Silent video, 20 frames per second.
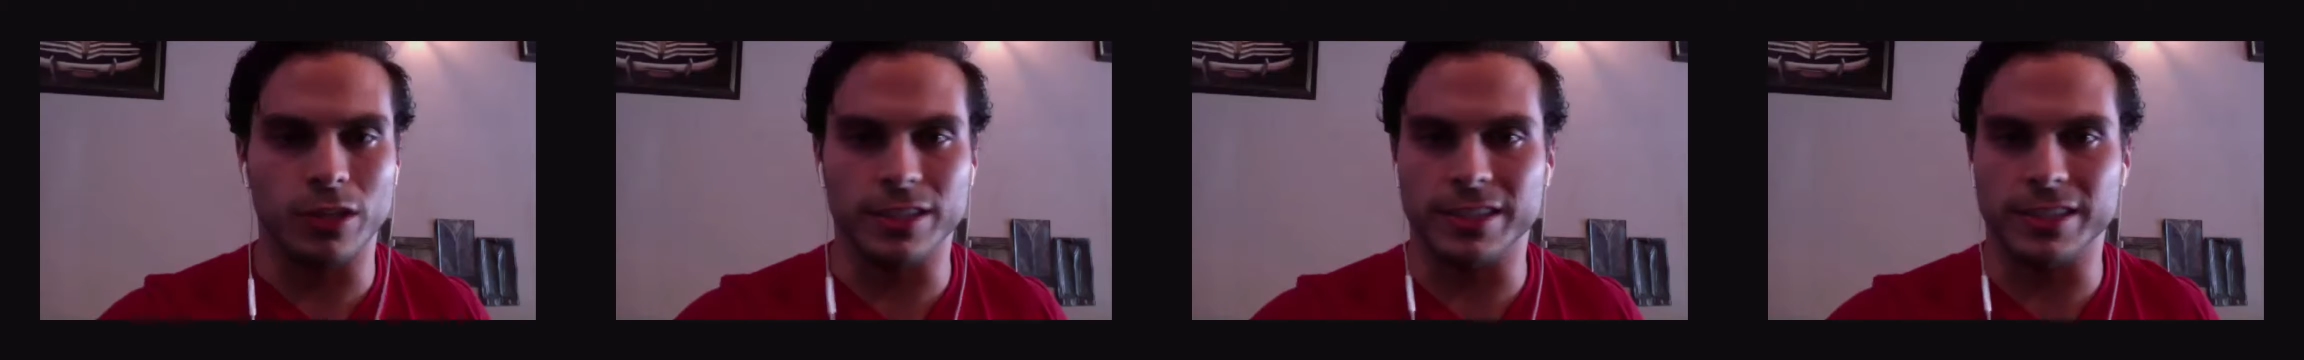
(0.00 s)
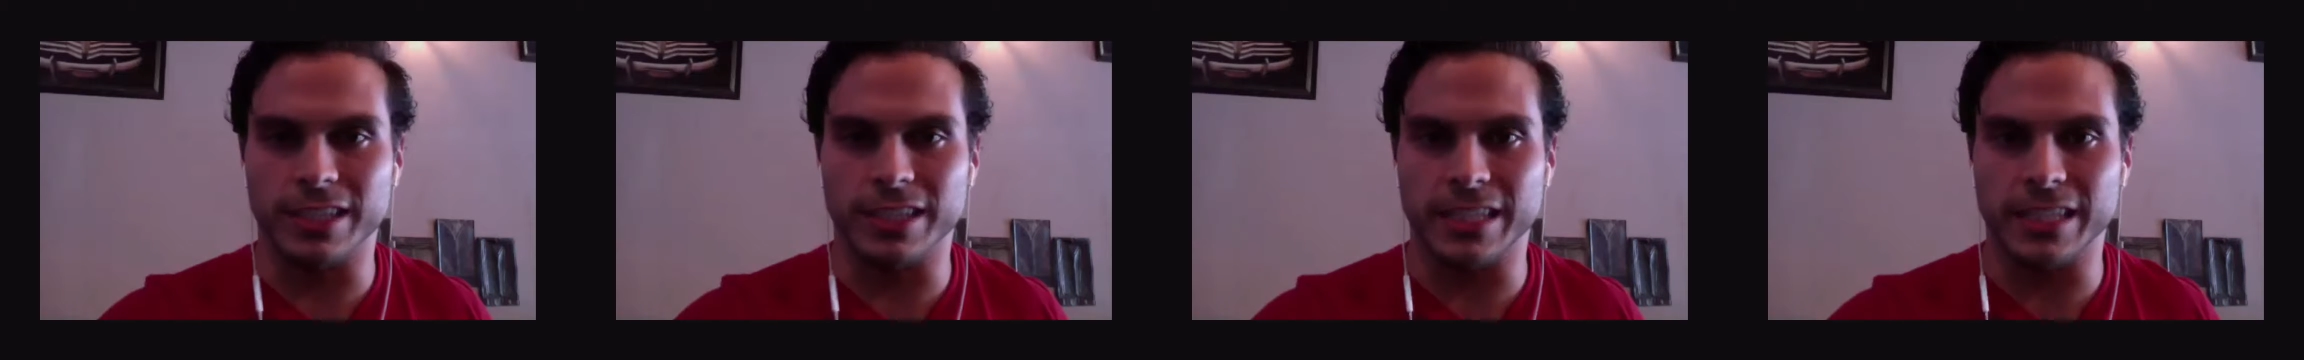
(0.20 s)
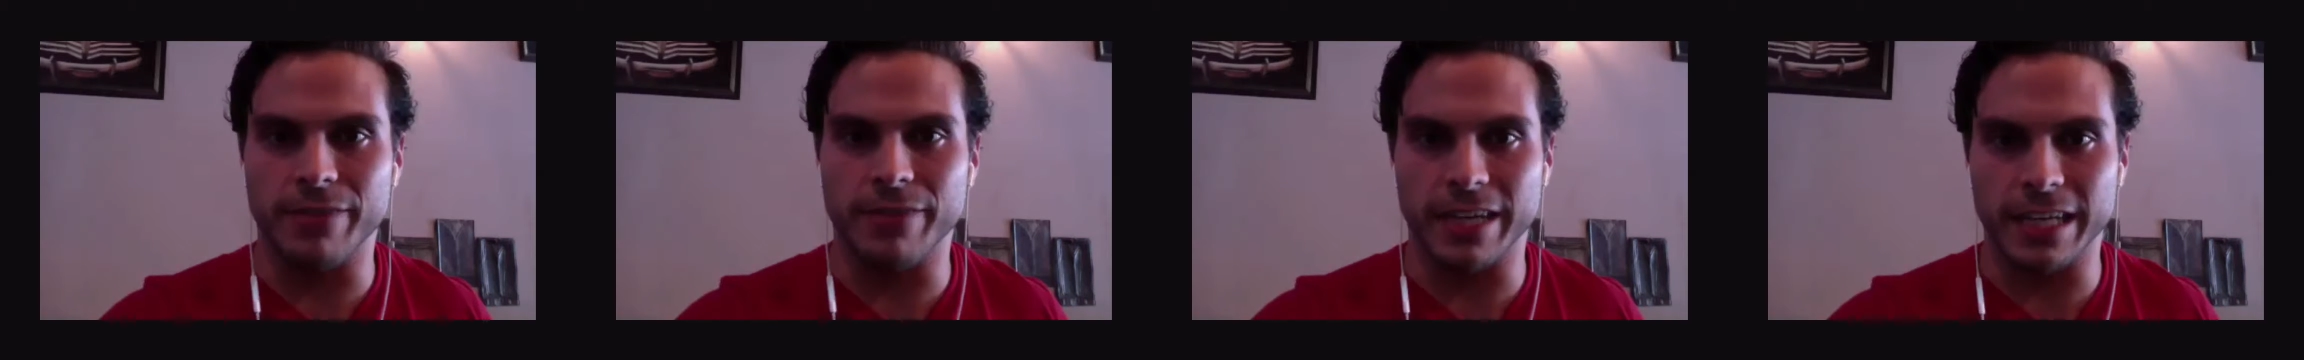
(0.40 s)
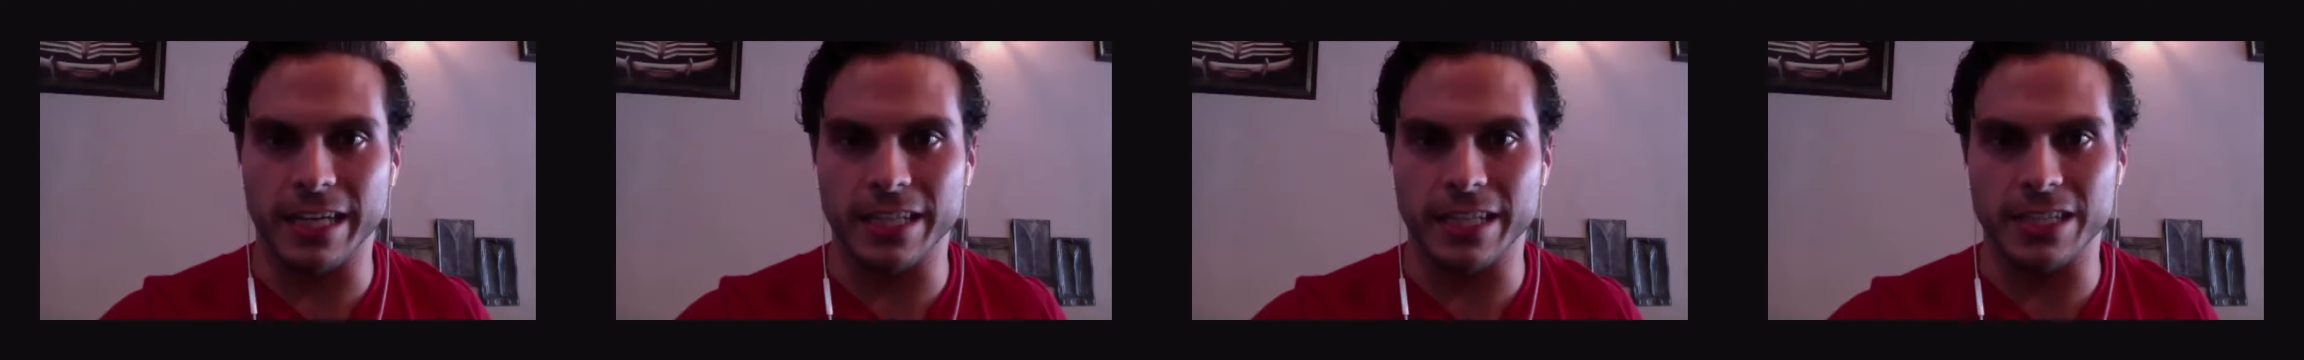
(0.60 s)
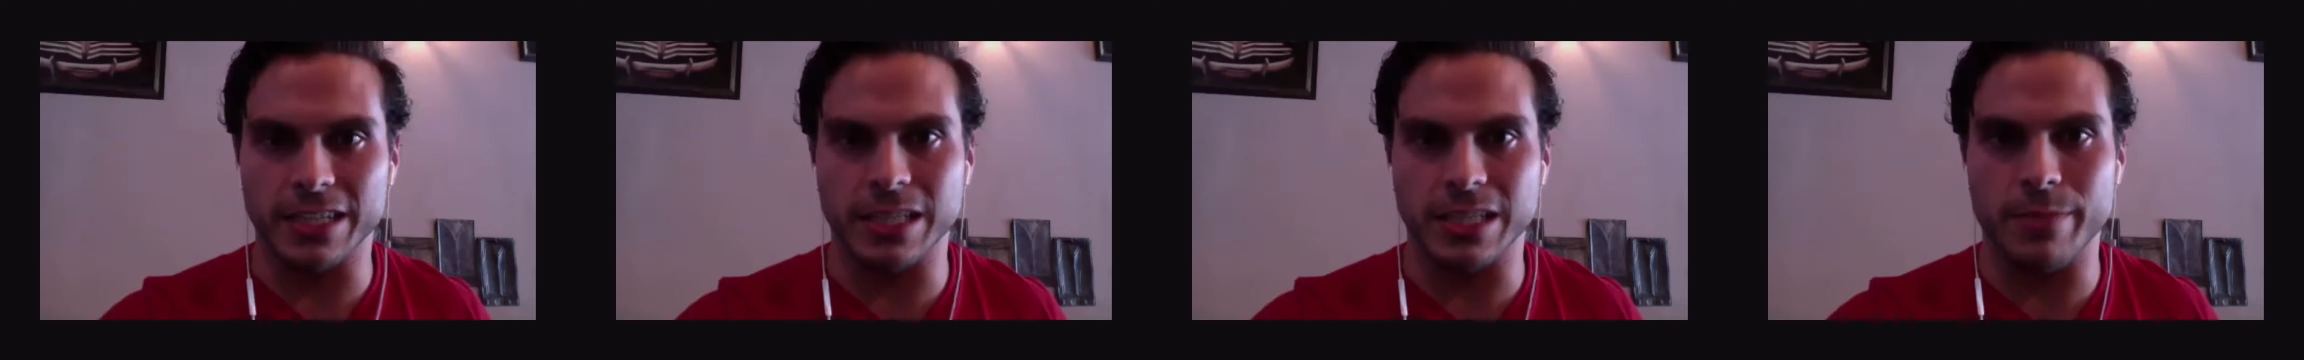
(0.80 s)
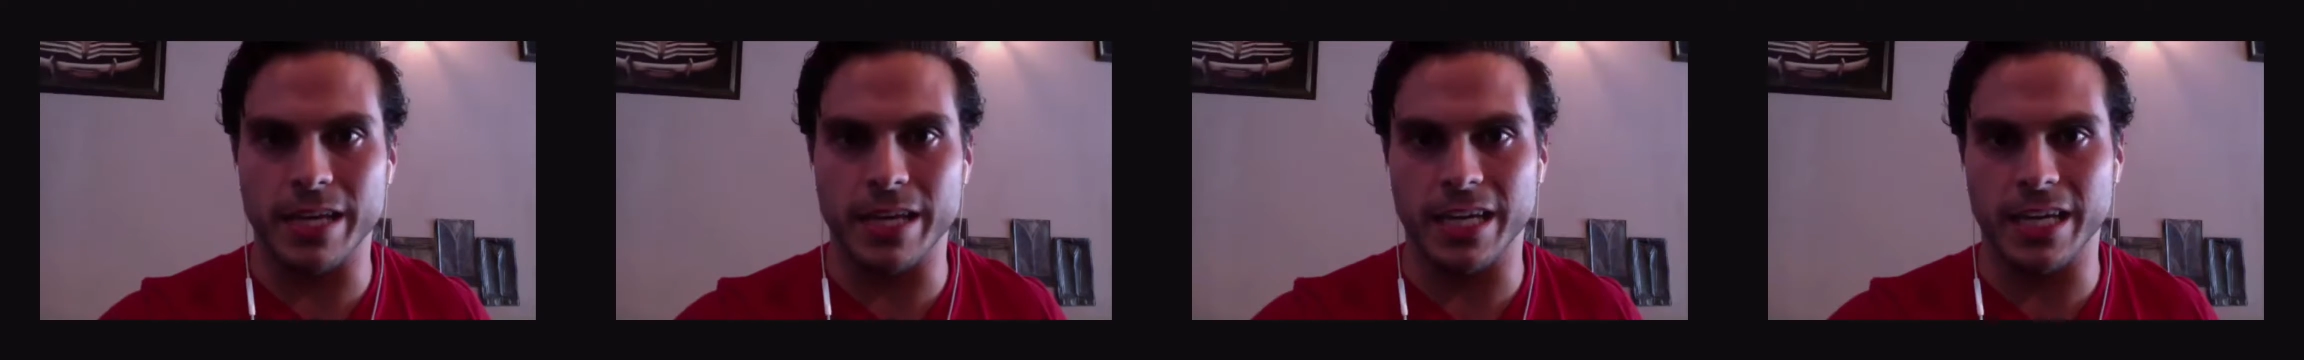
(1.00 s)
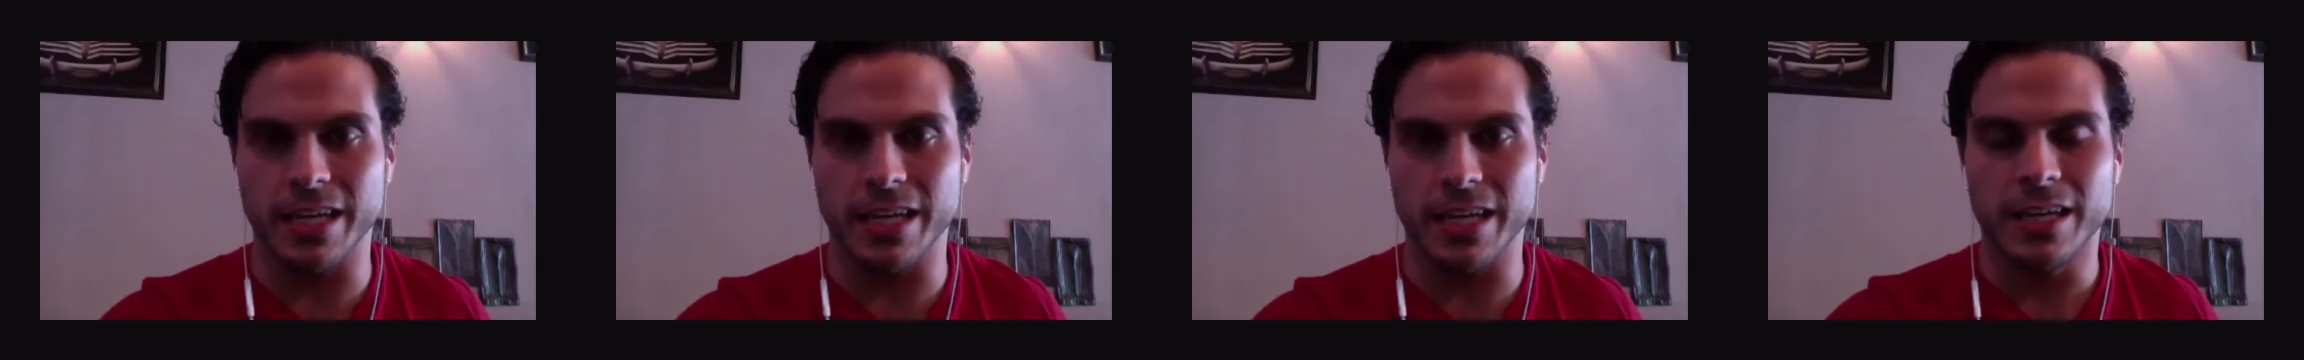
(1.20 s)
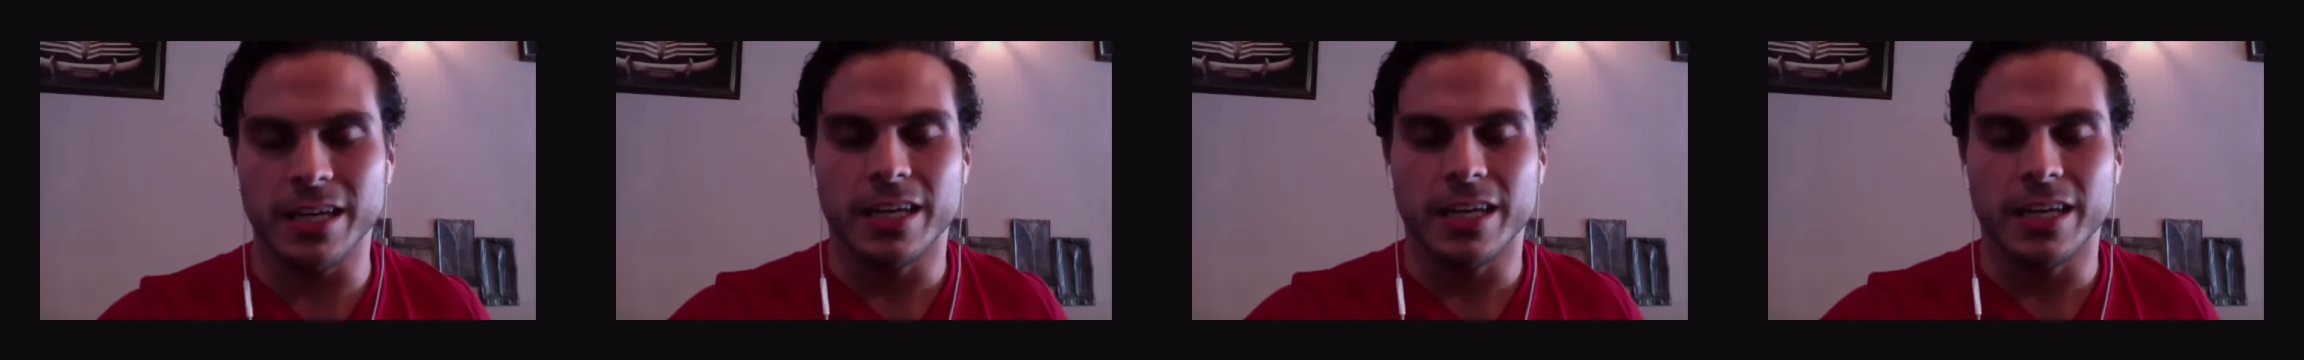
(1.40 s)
significant to me